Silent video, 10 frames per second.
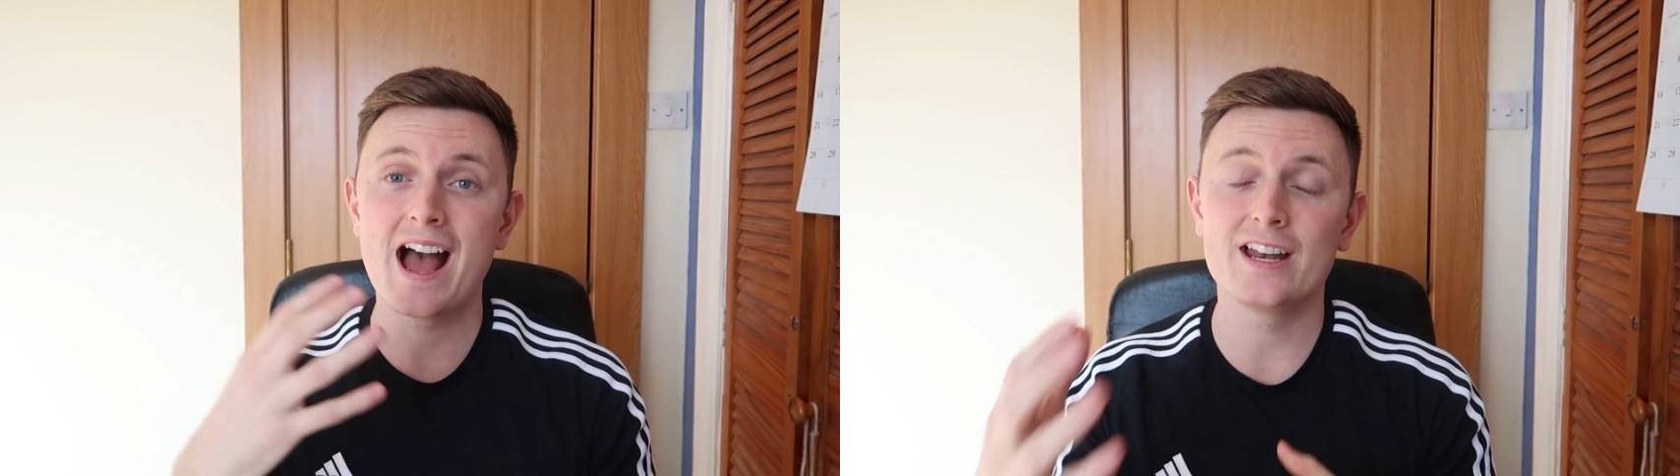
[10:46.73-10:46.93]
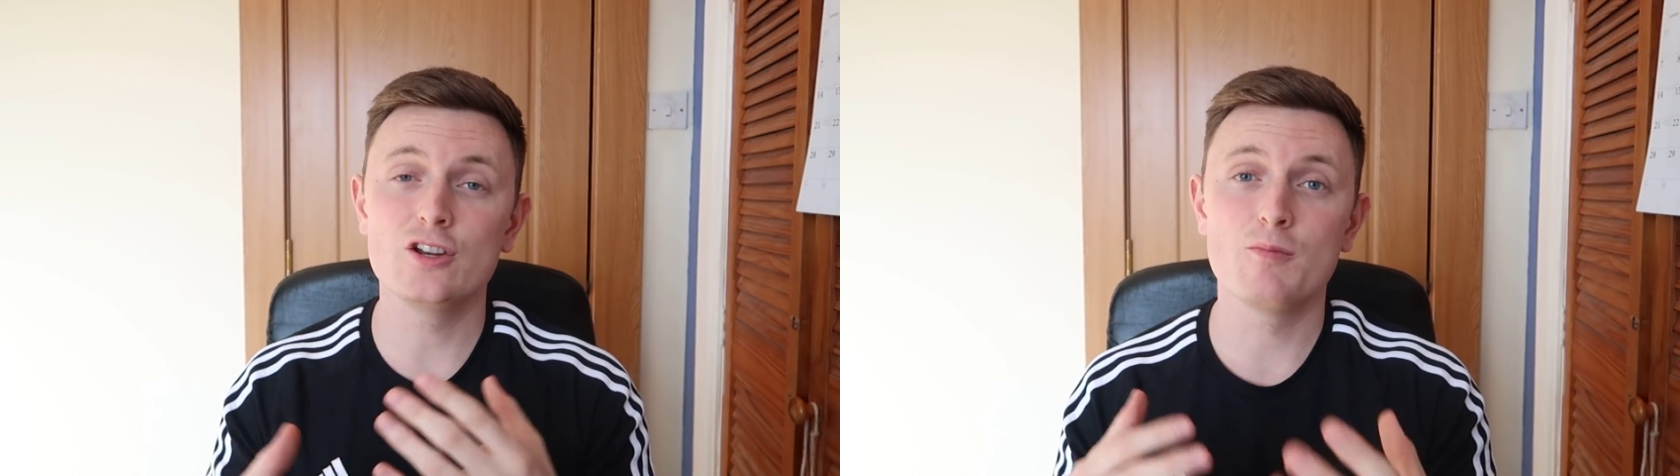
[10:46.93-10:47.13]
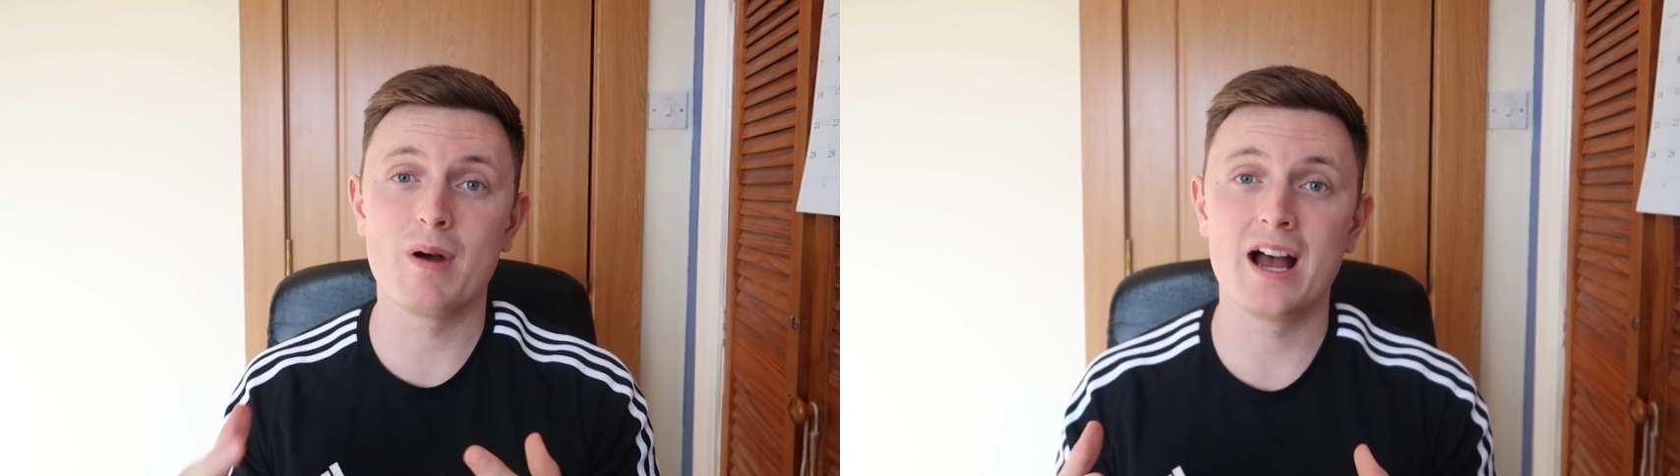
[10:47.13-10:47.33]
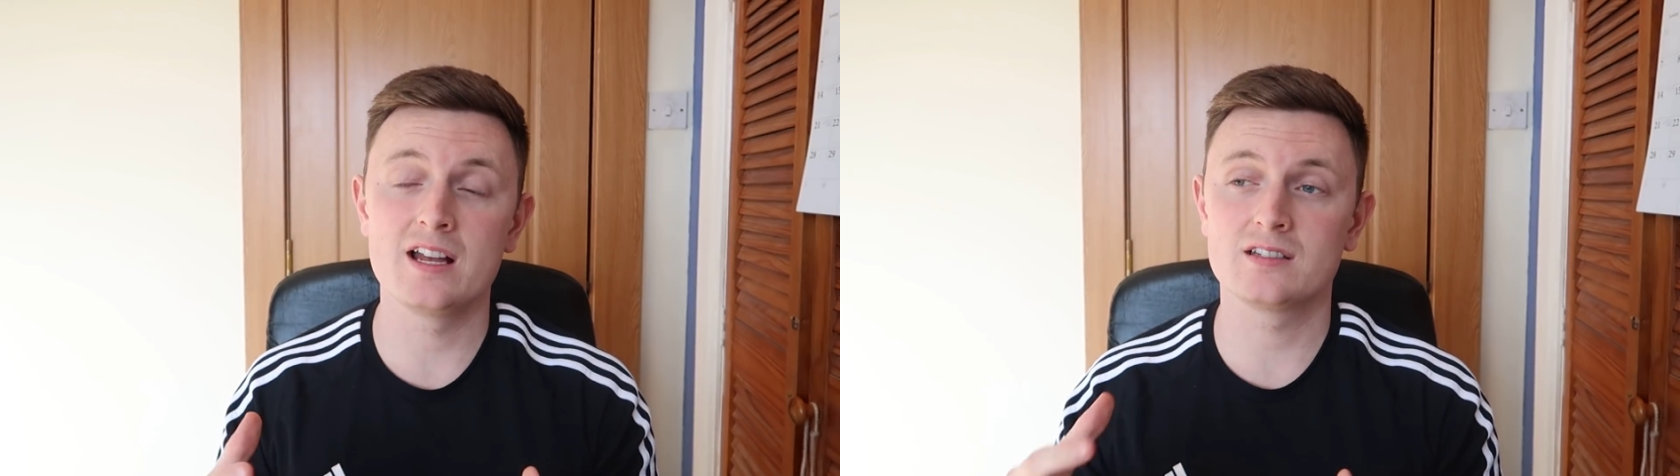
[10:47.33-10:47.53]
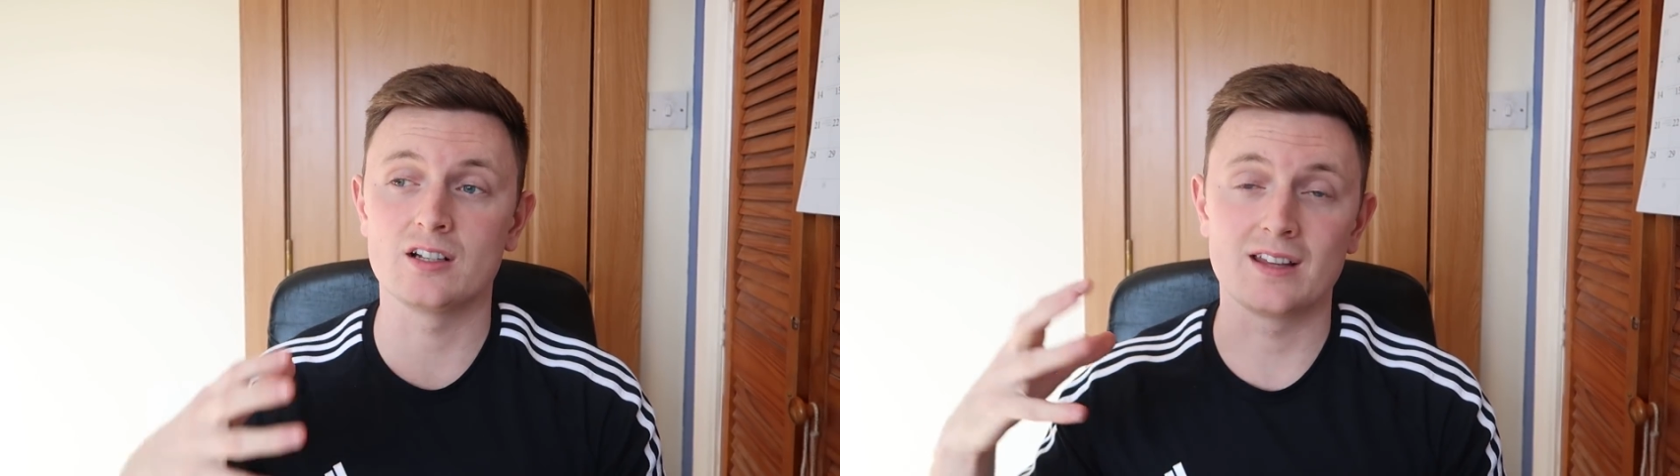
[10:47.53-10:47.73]
and you
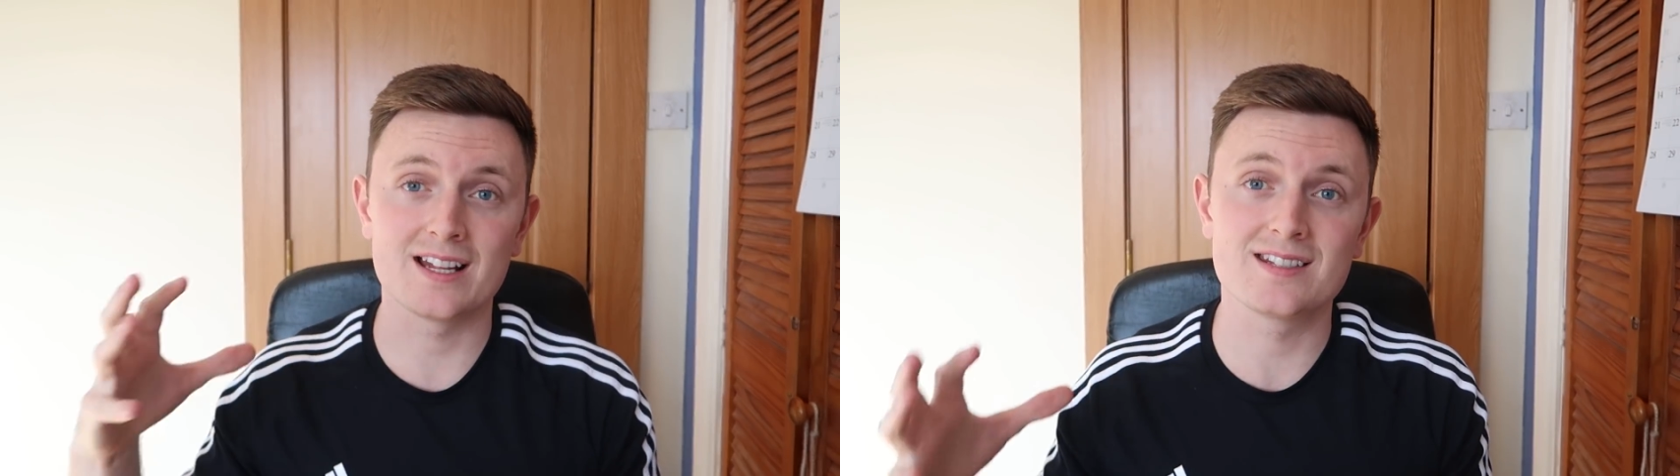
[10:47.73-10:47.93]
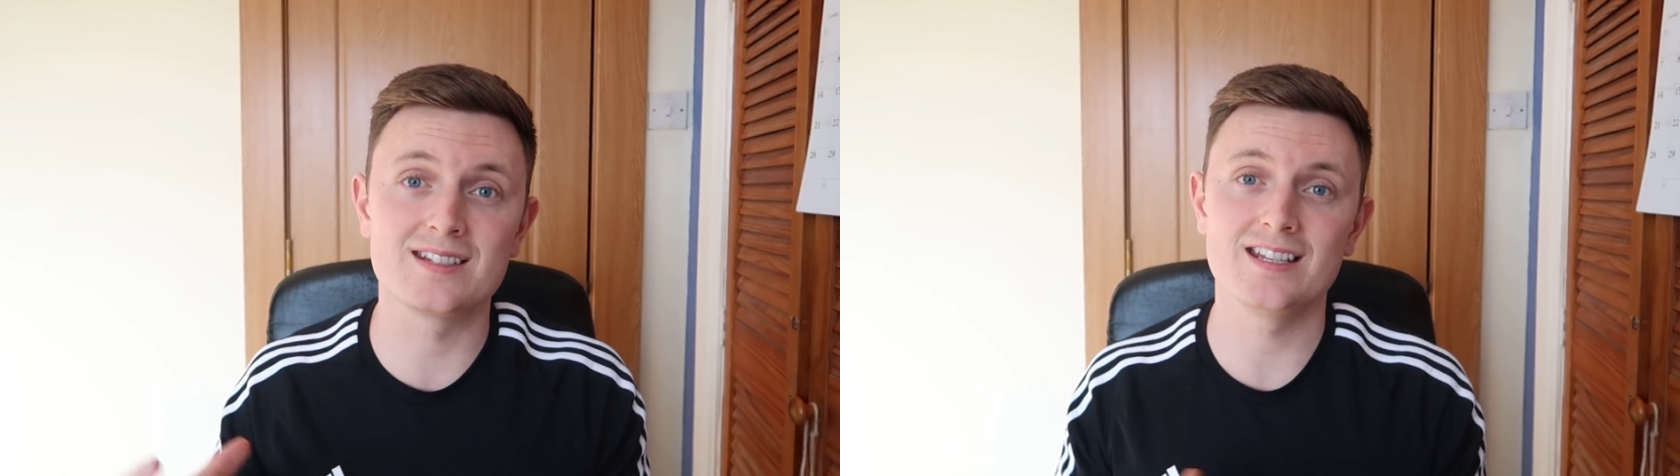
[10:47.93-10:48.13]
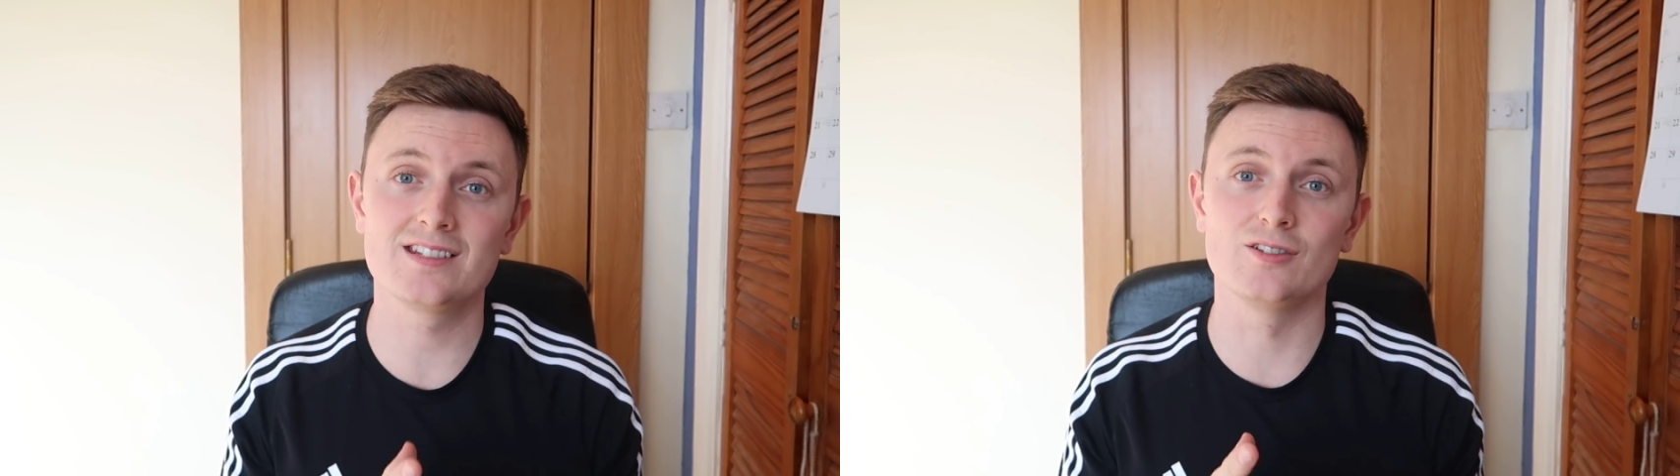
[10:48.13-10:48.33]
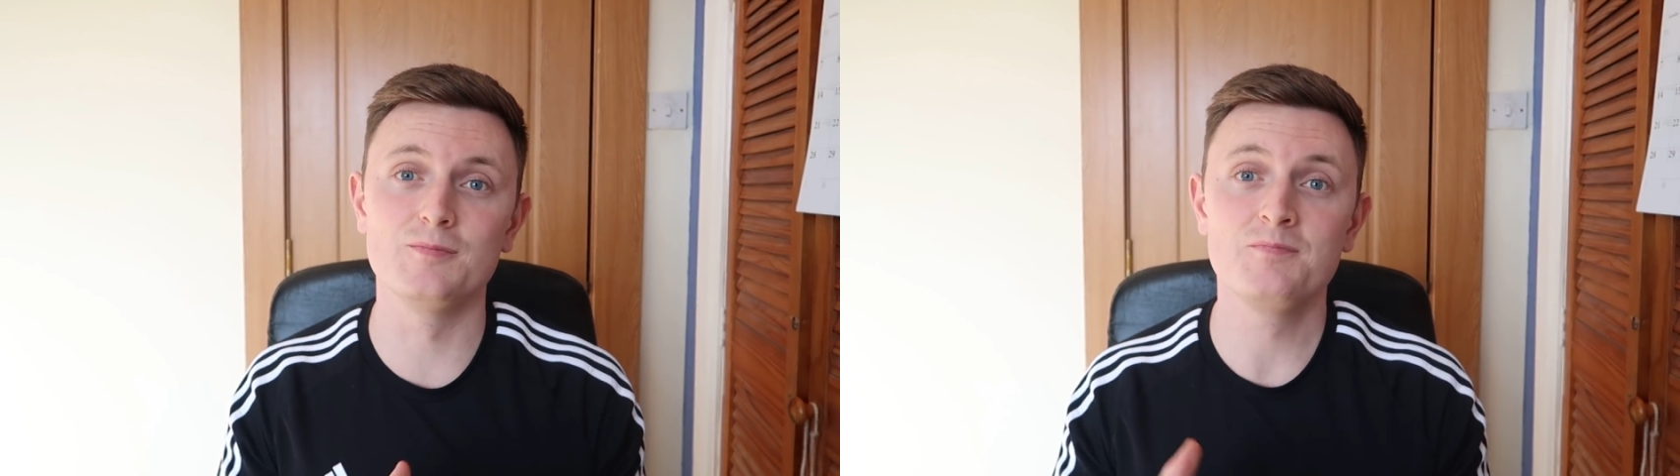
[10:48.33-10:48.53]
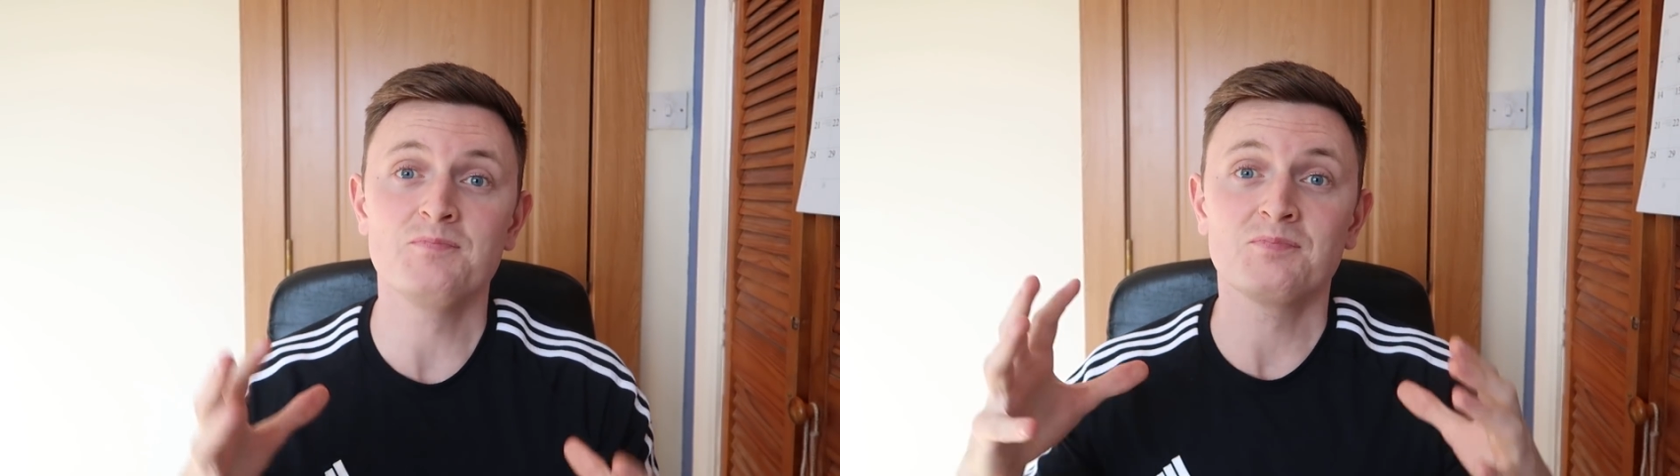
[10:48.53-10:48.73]
master that
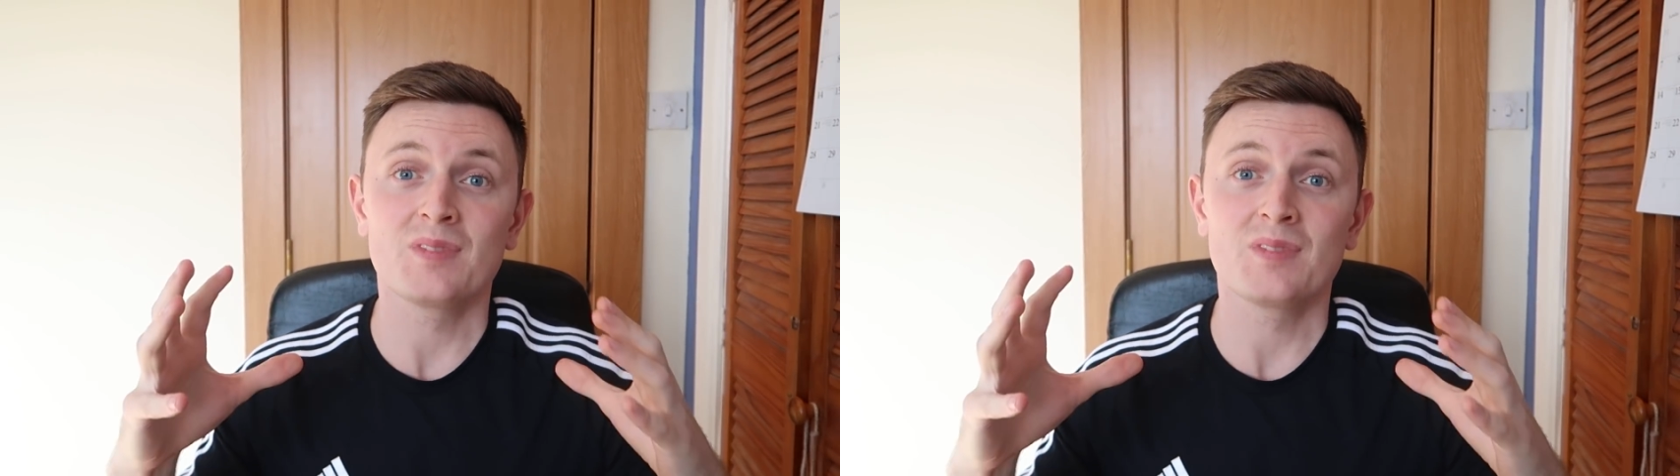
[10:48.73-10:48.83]
system